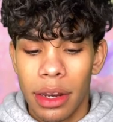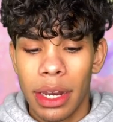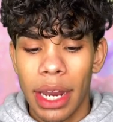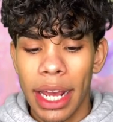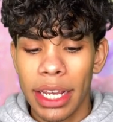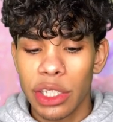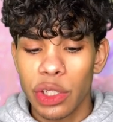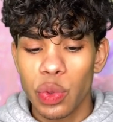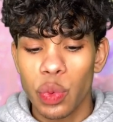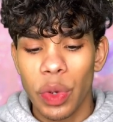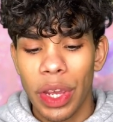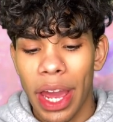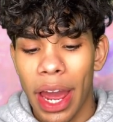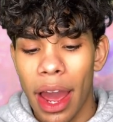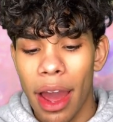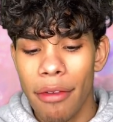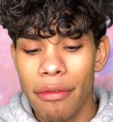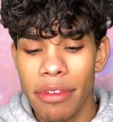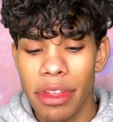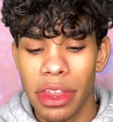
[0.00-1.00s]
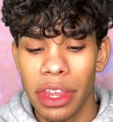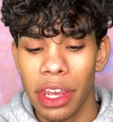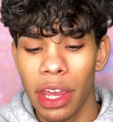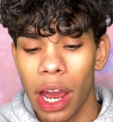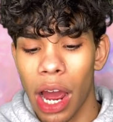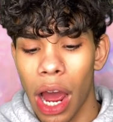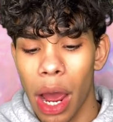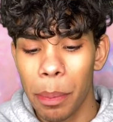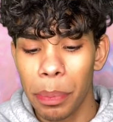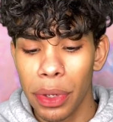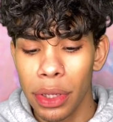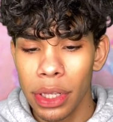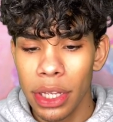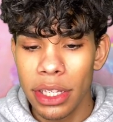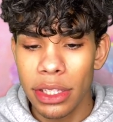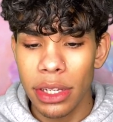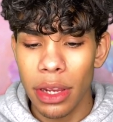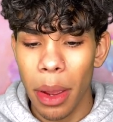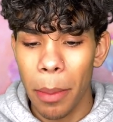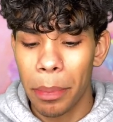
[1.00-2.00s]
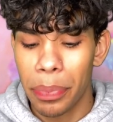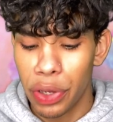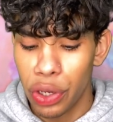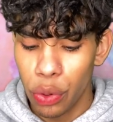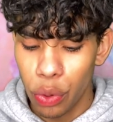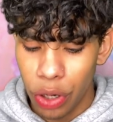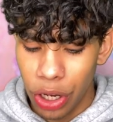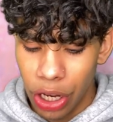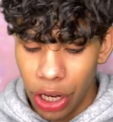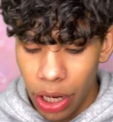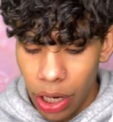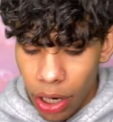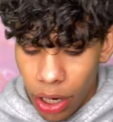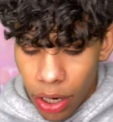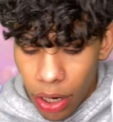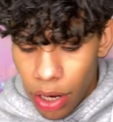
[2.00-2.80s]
Next, we have the Opulent Beauty